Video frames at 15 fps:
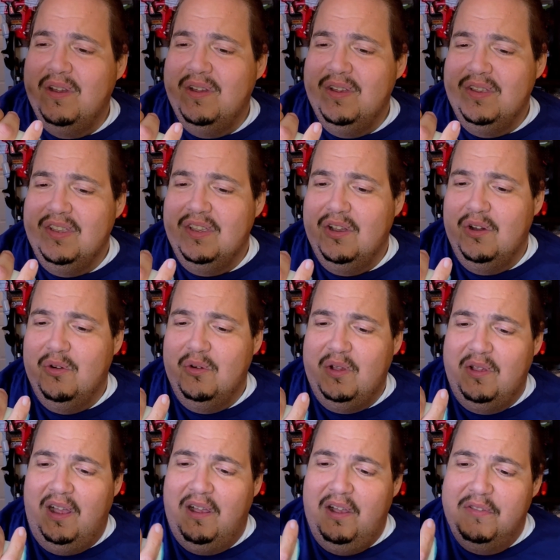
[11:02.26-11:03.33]
You know,
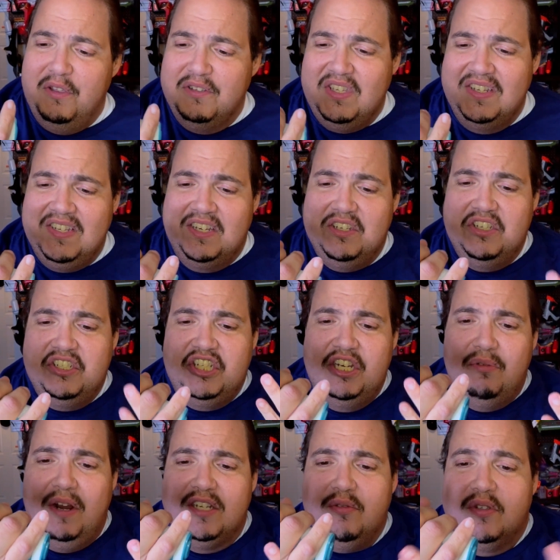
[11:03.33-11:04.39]
are those things that
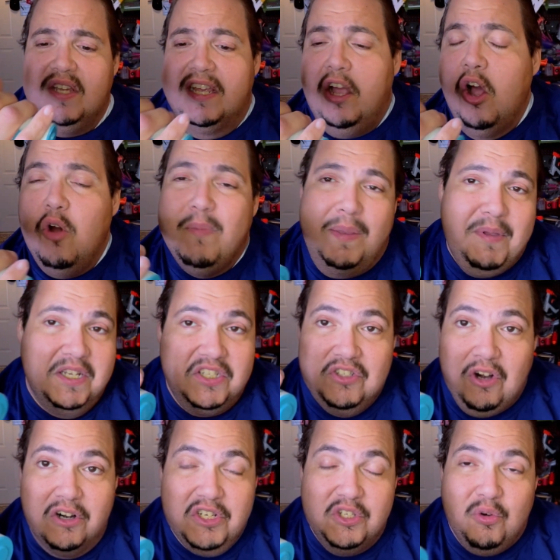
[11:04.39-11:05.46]
G-Rex was like, oh, maybe it's
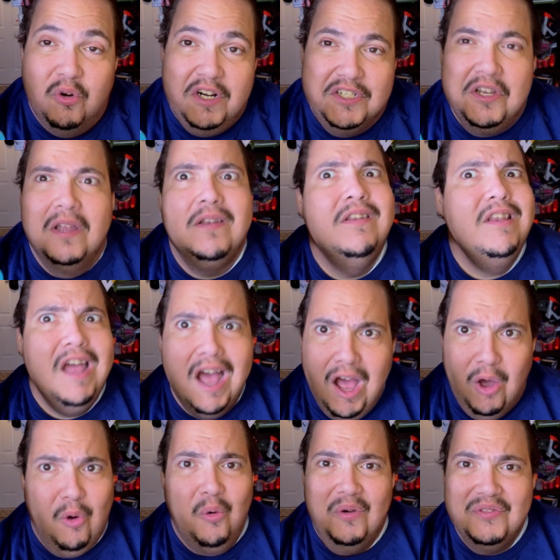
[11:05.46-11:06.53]
dart storage.
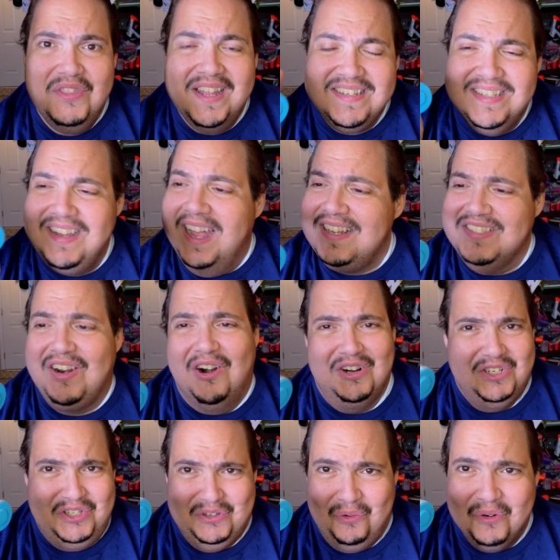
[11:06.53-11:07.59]
No, that's not dart
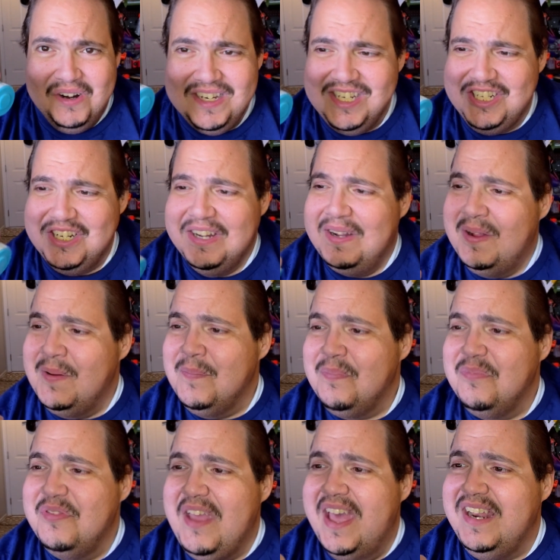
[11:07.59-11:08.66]
storage.
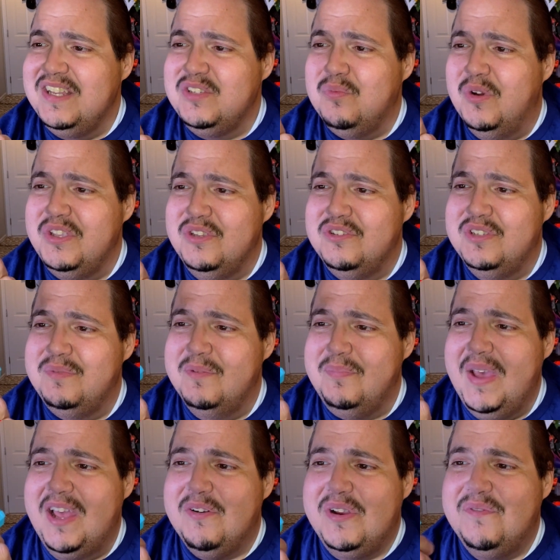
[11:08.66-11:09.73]
That is what used to be a battery.